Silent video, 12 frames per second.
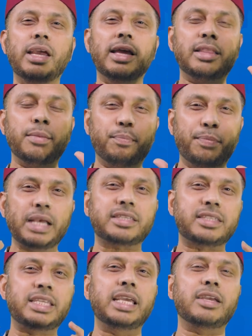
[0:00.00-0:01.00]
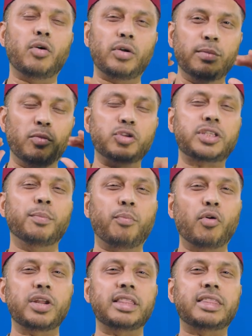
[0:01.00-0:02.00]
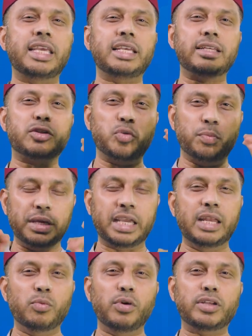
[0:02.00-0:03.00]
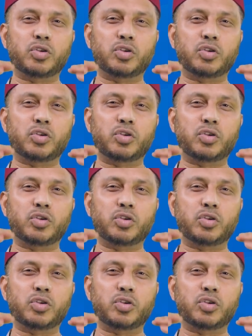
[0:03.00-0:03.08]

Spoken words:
The best thing, or the most important thing to begin with,